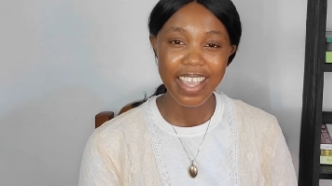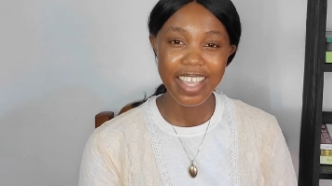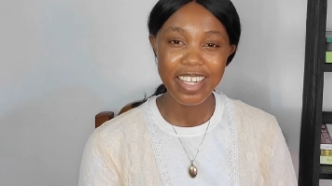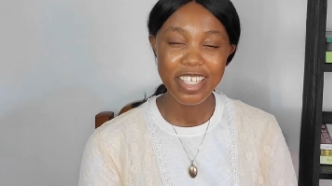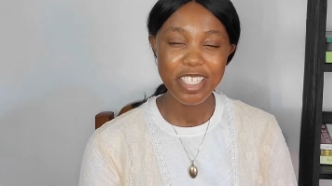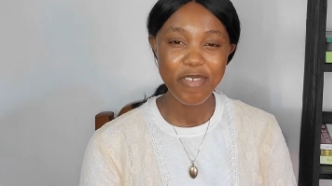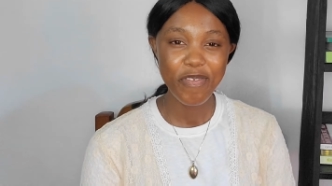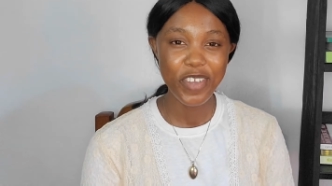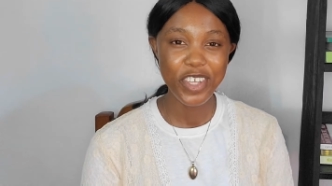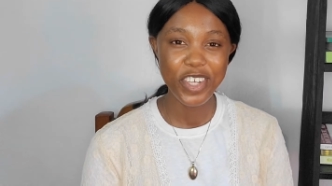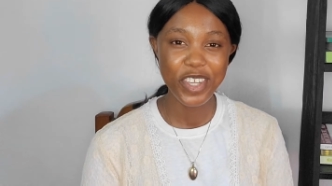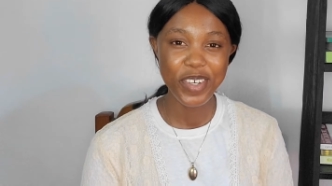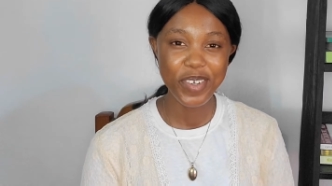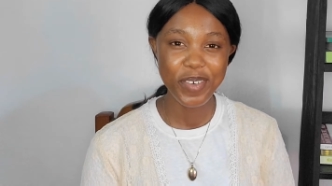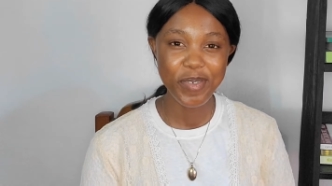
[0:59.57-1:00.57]
In this
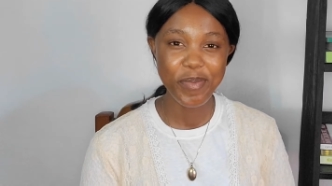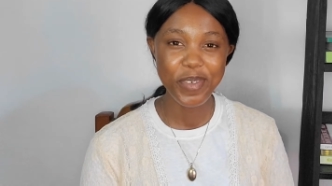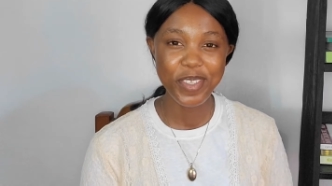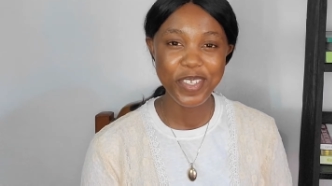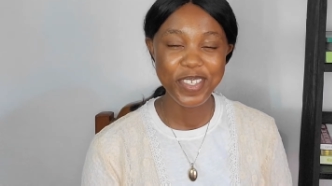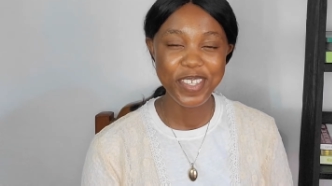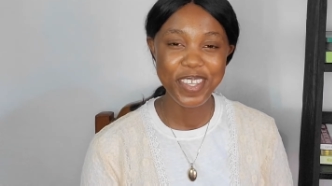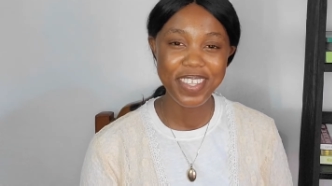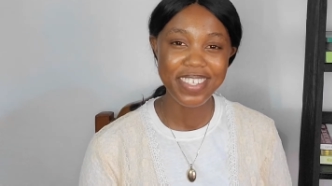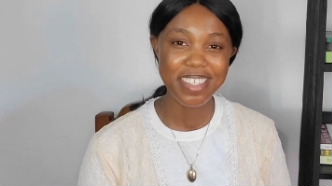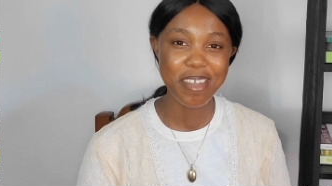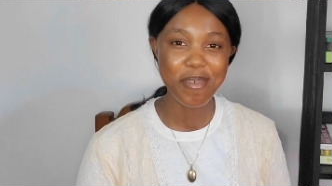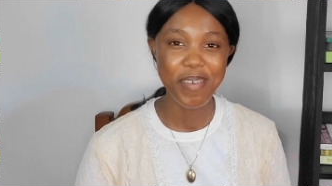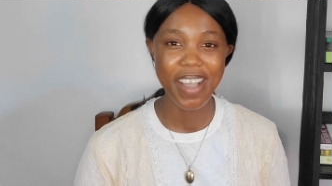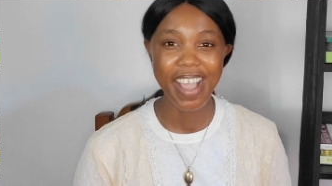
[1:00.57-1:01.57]
video, we'll be
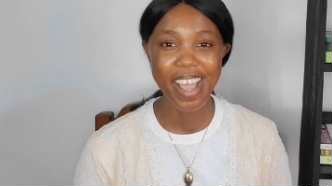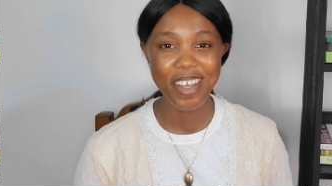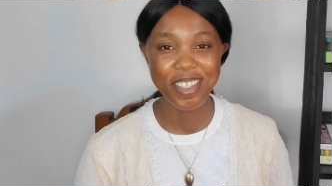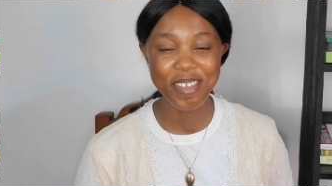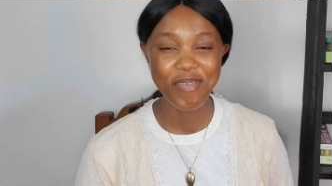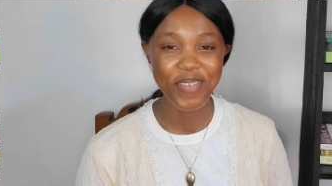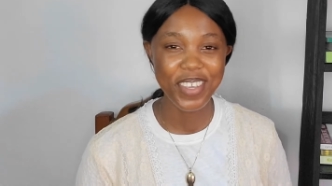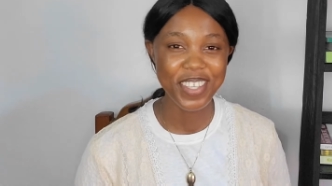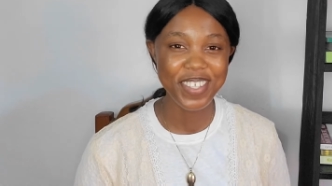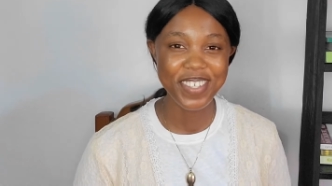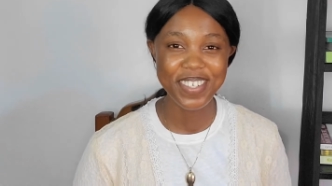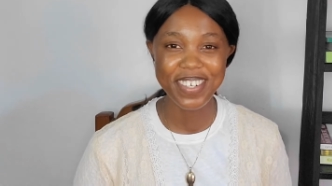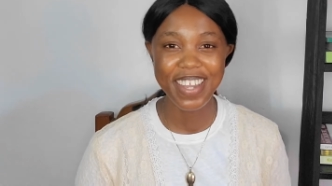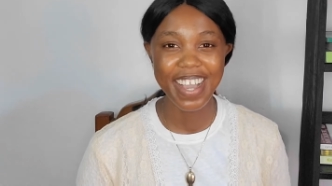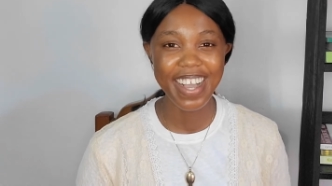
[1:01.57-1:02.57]
discussing about how to fix
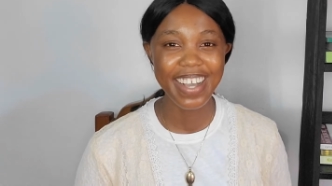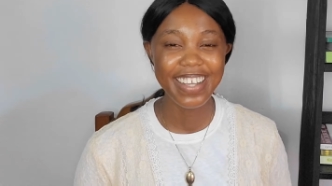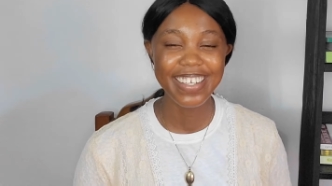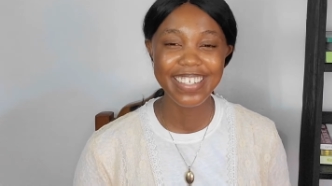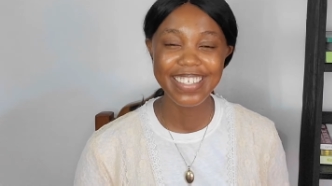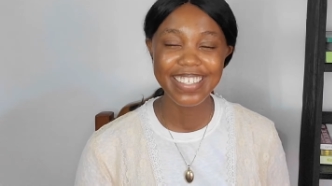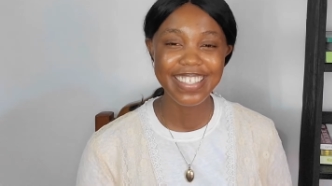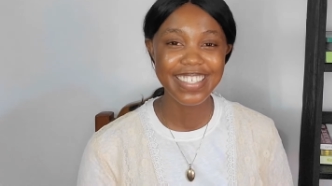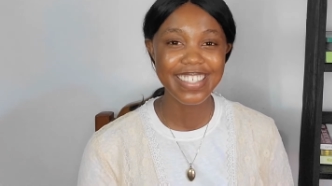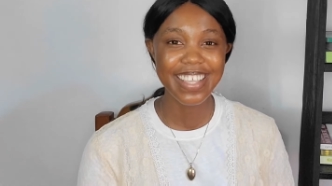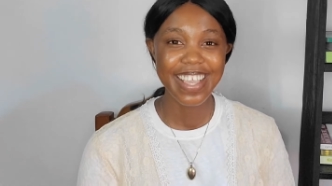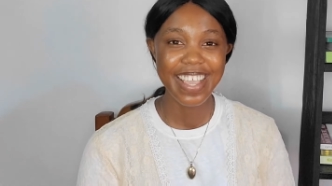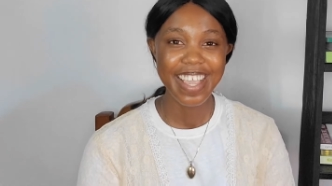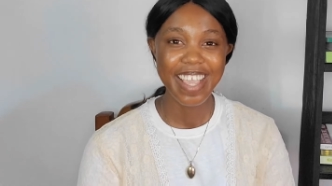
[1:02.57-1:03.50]
your diet,